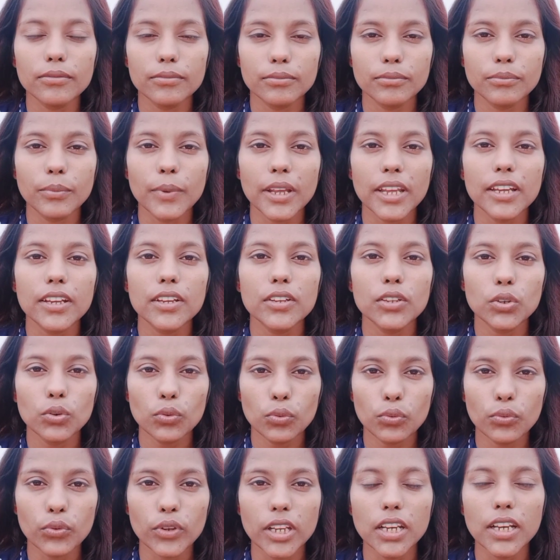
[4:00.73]
make you
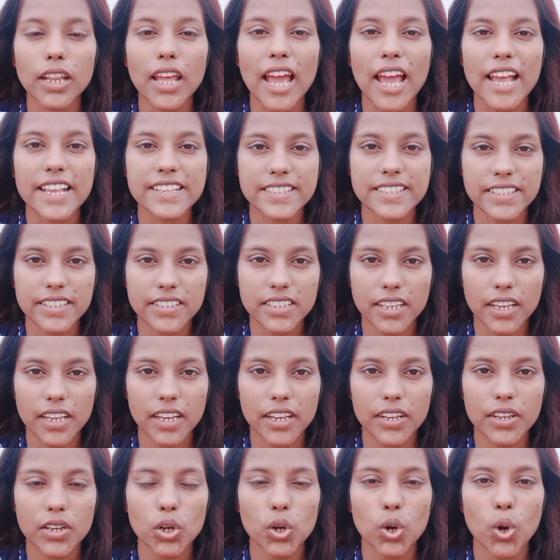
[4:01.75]
feel
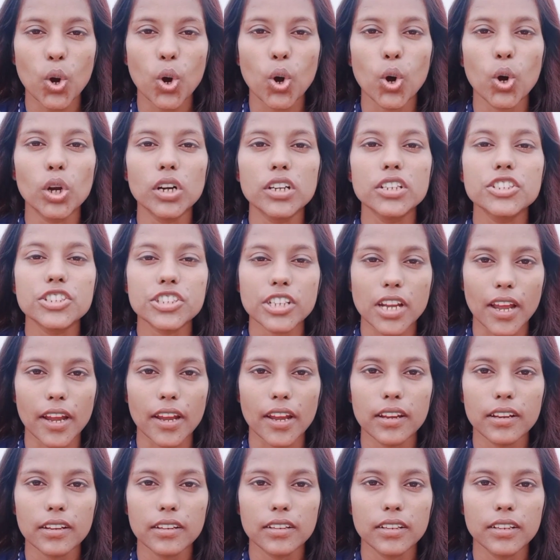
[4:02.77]
hesitate or shy,
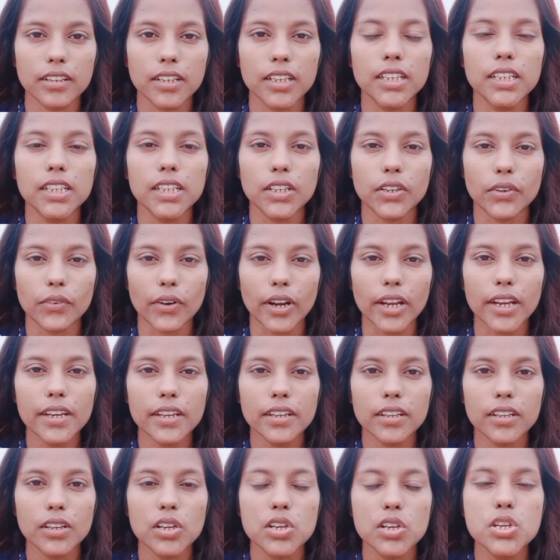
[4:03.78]
right?
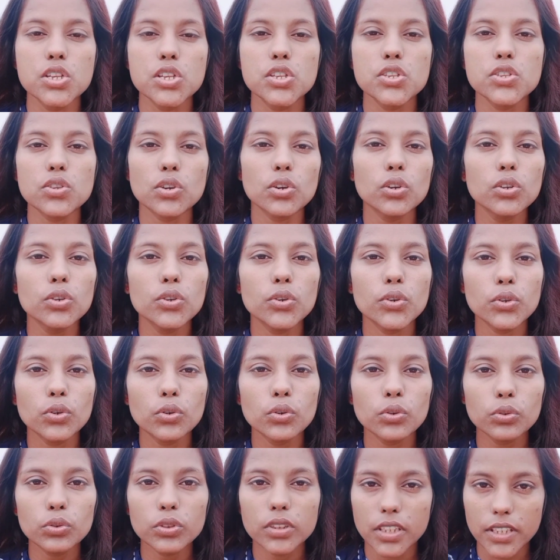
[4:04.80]
So
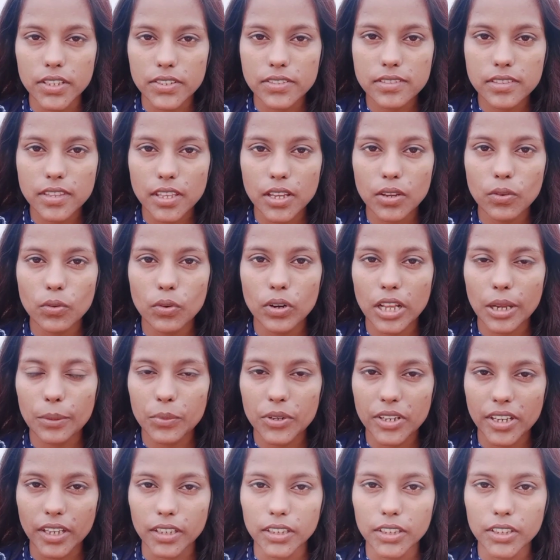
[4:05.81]
do this thing what I'm
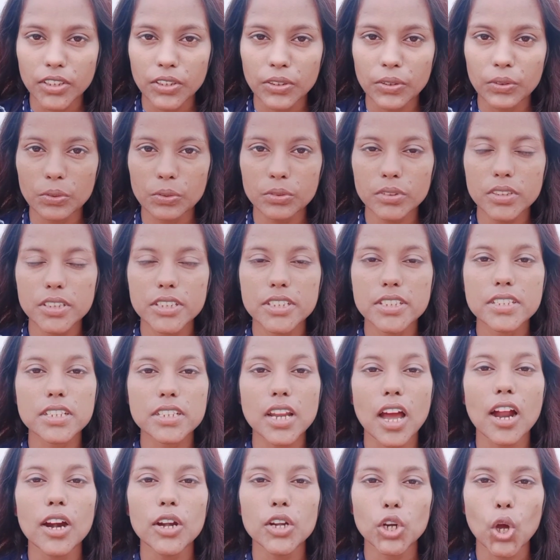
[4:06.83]
telling you.
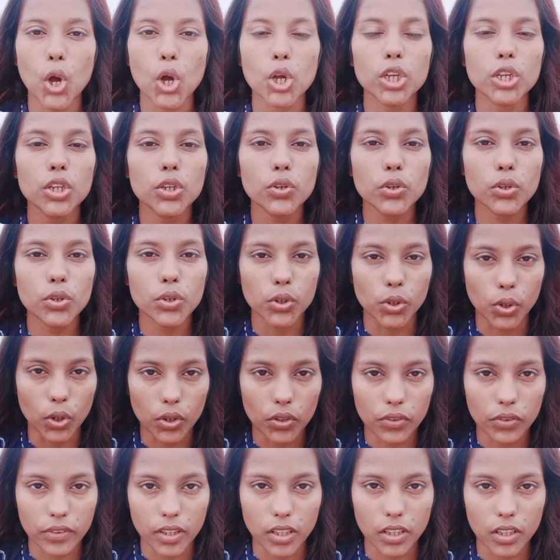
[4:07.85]
Start talking to
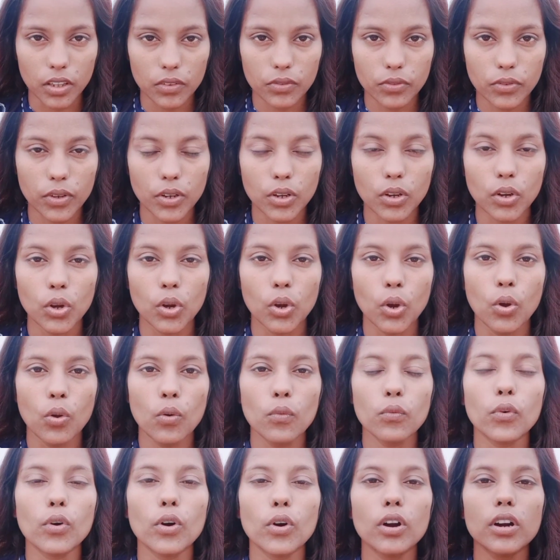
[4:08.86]
yourself
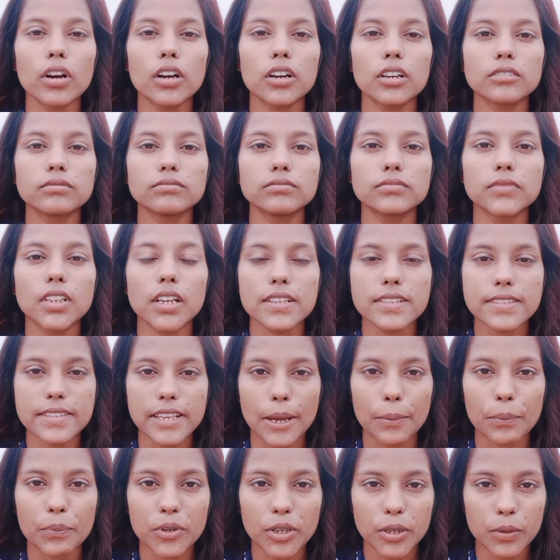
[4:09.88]
for a
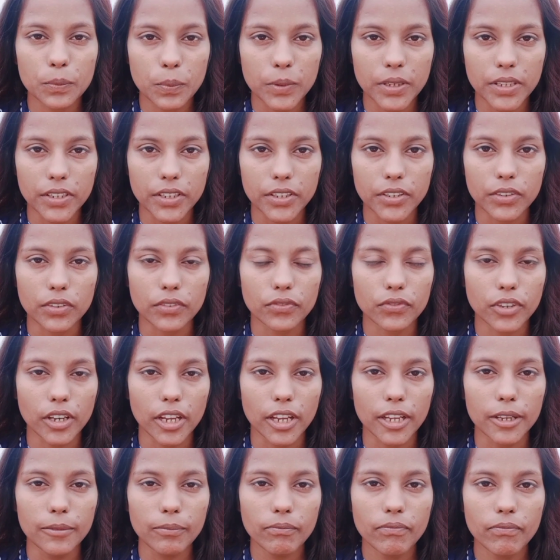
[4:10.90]
separate period of
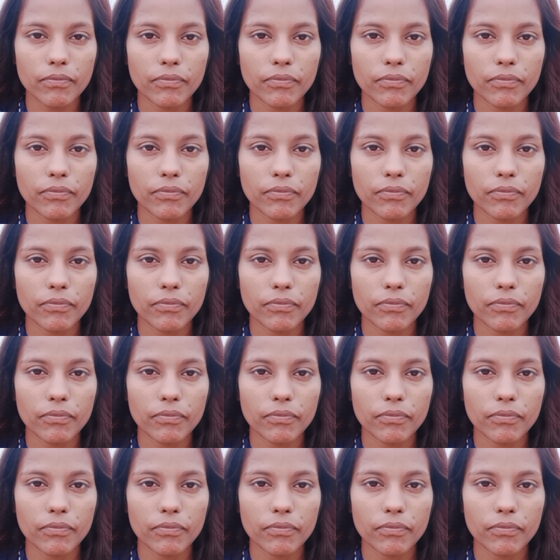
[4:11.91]
time,